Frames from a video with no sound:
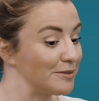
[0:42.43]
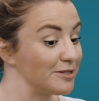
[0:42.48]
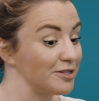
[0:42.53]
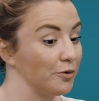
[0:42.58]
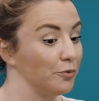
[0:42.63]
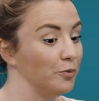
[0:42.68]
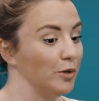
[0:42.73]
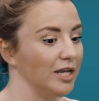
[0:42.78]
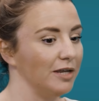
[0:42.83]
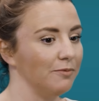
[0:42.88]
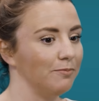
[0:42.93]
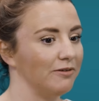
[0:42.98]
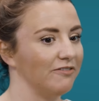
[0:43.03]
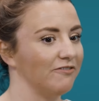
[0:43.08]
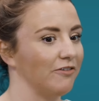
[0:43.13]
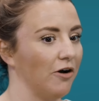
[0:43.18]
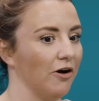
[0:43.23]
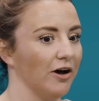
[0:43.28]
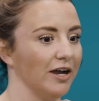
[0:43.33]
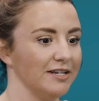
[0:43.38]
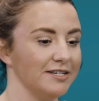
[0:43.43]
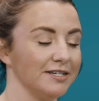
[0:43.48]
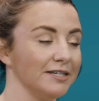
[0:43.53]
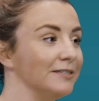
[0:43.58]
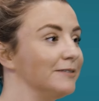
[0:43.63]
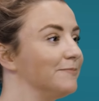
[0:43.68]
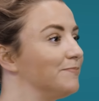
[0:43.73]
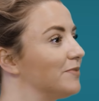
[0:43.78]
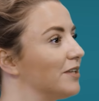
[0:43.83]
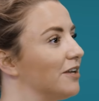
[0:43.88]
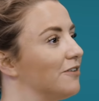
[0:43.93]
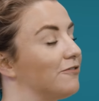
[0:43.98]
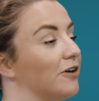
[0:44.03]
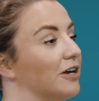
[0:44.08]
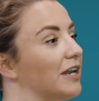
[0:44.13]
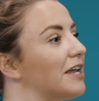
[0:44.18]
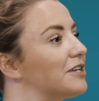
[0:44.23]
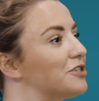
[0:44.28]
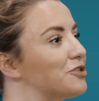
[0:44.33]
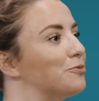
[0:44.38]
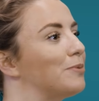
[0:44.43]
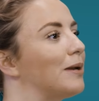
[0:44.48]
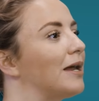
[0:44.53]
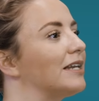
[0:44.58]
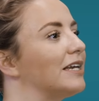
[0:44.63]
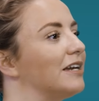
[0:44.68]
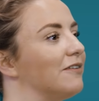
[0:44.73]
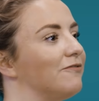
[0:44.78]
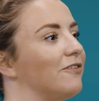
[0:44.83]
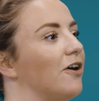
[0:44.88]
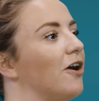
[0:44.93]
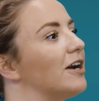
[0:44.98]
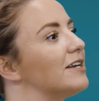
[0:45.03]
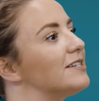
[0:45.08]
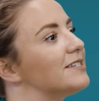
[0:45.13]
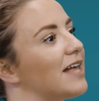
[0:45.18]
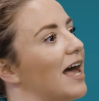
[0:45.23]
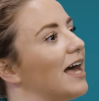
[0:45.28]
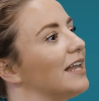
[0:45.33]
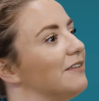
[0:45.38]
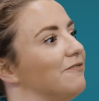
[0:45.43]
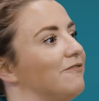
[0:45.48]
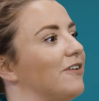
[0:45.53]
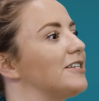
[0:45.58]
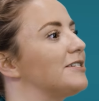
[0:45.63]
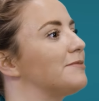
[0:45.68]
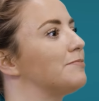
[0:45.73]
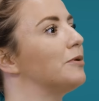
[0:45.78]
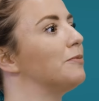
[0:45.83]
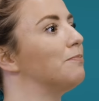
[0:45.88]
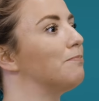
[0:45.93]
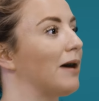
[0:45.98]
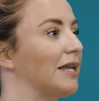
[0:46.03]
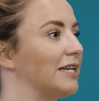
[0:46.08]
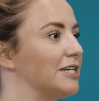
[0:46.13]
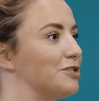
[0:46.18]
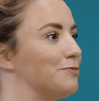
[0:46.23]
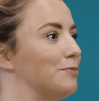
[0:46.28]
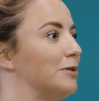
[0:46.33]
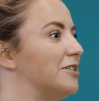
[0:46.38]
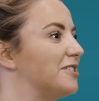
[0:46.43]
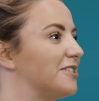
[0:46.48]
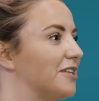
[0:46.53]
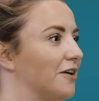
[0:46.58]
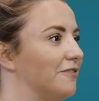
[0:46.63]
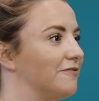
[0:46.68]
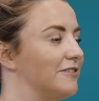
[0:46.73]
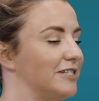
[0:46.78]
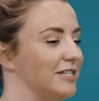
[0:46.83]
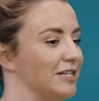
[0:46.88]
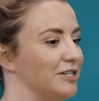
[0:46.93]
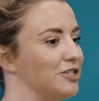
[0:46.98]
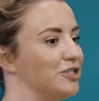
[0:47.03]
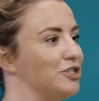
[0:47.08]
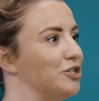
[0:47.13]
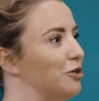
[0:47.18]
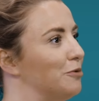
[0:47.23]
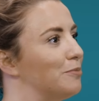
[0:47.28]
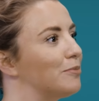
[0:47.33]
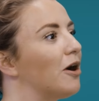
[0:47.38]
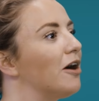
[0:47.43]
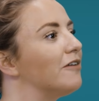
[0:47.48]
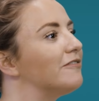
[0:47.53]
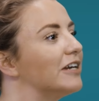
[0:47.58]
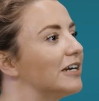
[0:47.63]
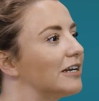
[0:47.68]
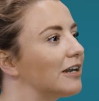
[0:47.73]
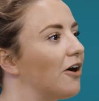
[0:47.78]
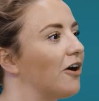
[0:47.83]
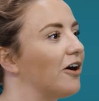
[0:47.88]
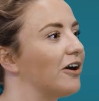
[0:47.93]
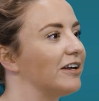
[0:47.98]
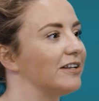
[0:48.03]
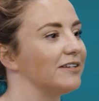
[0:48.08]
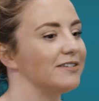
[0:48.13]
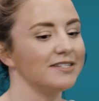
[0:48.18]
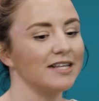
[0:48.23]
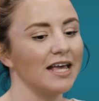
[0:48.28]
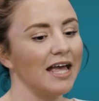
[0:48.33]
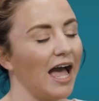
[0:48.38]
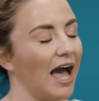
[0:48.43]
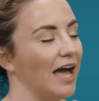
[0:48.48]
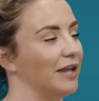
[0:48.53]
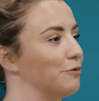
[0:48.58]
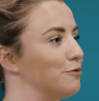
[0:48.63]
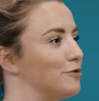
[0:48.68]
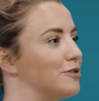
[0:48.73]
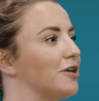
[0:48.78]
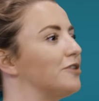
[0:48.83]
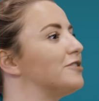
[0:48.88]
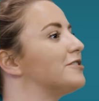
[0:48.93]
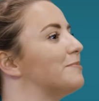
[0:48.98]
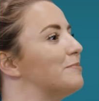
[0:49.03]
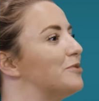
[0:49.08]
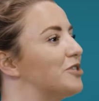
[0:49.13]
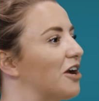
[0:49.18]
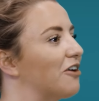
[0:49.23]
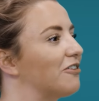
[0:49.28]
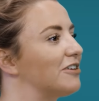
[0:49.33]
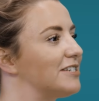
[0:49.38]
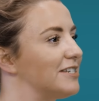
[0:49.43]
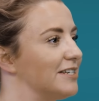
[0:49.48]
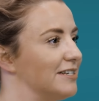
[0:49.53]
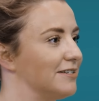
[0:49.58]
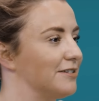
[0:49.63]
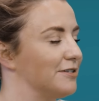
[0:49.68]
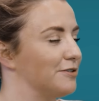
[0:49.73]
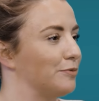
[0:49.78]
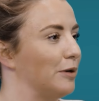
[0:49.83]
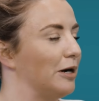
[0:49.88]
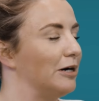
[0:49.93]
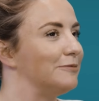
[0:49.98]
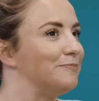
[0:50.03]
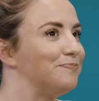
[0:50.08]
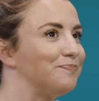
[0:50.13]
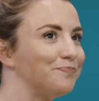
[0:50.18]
So we provide financial planning advice and investment management services to private clients and also some charities as well.